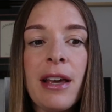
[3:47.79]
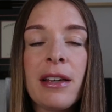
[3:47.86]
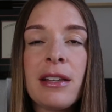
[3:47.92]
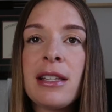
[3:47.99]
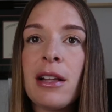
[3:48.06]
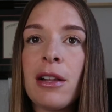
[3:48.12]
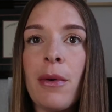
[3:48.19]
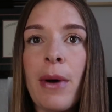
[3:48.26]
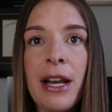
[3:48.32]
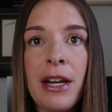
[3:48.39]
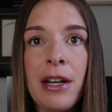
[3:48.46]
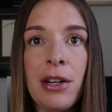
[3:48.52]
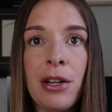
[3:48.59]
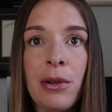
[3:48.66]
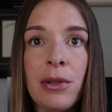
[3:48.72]

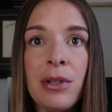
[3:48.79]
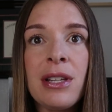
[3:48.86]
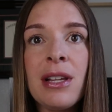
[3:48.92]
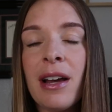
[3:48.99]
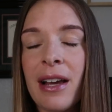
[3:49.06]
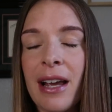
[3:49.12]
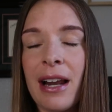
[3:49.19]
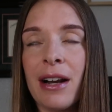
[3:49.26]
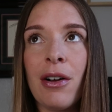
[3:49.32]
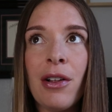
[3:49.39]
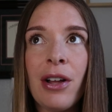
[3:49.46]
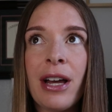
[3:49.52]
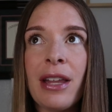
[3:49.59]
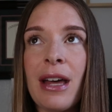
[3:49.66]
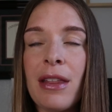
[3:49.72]
silhouette-y nudes. Again, go
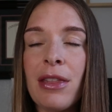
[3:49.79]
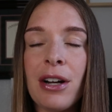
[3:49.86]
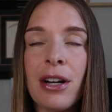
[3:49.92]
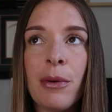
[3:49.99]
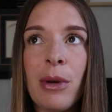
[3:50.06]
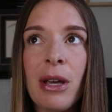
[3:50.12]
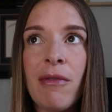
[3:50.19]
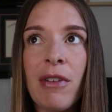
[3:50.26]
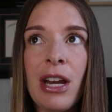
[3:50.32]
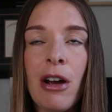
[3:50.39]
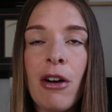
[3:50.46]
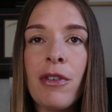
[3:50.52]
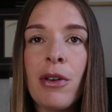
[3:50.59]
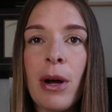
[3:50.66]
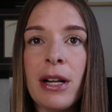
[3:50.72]
look at that 30-week
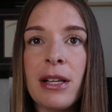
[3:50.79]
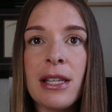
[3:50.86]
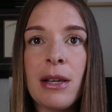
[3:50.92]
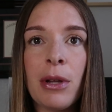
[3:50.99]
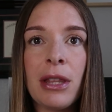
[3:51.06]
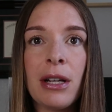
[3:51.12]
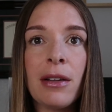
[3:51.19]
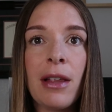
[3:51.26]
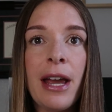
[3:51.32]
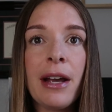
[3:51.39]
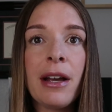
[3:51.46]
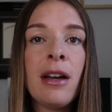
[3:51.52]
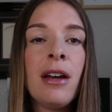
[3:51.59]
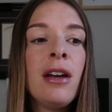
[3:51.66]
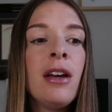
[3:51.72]
video if you want to see what they're
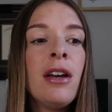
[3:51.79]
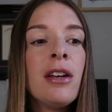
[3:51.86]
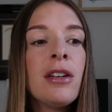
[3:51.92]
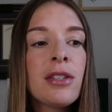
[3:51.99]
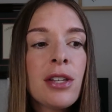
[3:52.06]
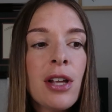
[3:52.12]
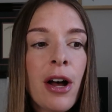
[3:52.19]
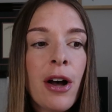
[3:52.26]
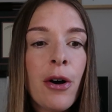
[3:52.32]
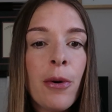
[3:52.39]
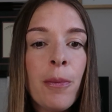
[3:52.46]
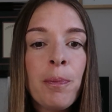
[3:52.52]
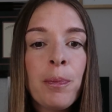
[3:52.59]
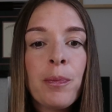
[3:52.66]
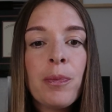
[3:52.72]
like.
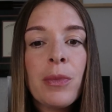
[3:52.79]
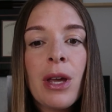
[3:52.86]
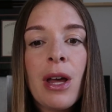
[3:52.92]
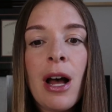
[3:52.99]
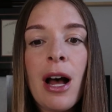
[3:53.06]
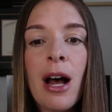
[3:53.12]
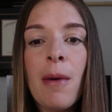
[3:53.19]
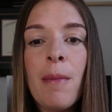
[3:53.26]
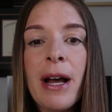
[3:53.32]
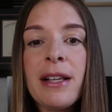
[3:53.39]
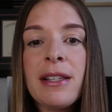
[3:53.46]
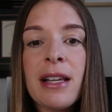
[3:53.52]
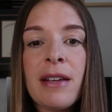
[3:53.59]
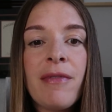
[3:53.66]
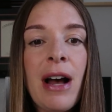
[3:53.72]
So
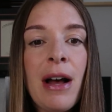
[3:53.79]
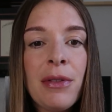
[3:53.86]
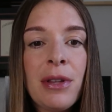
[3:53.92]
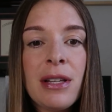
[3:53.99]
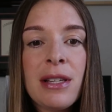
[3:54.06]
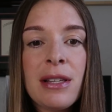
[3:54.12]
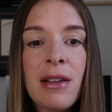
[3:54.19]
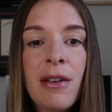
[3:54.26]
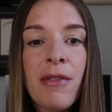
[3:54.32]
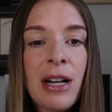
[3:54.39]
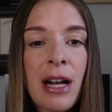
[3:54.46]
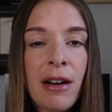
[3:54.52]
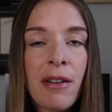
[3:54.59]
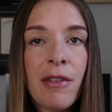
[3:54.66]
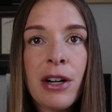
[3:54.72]
I found this
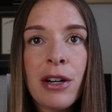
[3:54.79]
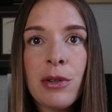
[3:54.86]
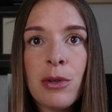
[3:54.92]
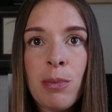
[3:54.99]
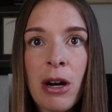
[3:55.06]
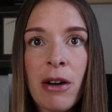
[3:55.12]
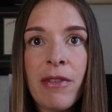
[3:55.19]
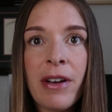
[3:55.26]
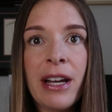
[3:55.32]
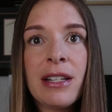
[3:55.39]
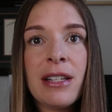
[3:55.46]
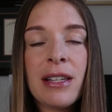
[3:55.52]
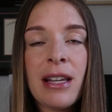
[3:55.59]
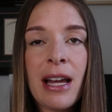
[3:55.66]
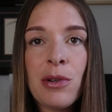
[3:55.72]
photographer who's
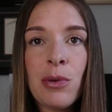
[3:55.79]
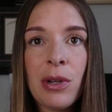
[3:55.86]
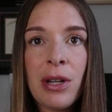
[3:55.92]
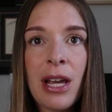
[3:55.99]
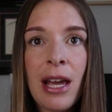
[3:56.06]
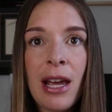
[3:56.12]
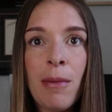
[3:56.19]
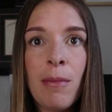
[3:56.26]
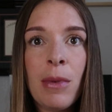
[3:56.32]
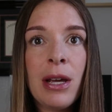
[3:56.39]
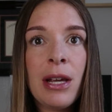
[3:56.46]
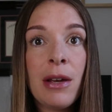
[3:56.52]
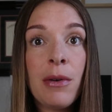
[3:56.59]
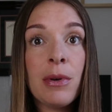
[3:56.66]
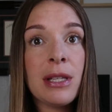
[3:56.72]
perfect, scheduled him.
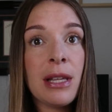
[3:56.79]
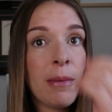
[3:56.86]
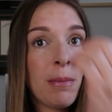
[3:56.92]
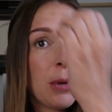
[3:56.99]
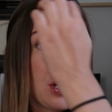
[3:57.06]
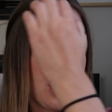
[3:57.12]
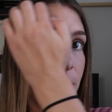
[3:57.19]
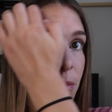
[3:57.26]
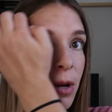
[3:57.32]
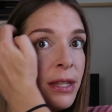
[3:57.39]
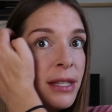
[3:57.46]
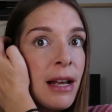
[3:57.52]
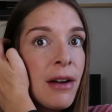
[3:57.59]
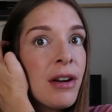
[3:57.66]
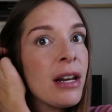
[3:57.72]
He was booking
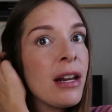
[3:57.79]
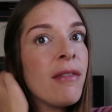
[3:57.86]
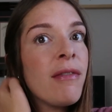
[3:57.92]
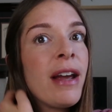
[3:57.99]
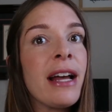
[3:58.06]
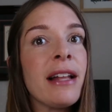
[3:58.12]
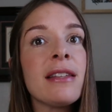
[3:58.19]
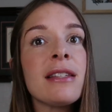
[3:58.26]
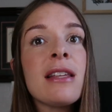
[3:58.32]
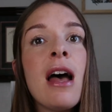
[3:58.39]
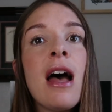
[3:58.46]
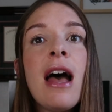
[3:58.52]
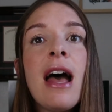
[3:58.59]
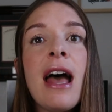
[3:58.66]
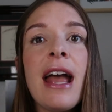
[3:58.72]
months out in advance,
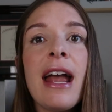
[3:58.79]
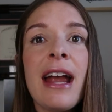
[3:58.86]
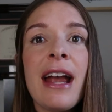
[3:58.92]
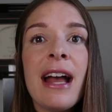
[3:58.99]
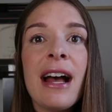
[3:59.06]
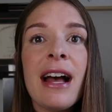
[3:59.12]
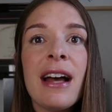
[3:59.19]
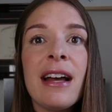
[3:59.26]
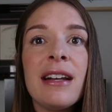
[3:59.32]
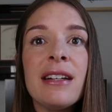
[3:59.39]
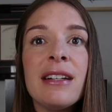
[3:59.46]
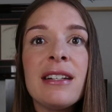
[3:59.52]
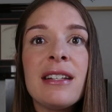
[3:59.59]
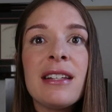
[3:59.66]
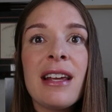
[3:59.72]

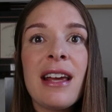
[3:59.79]
and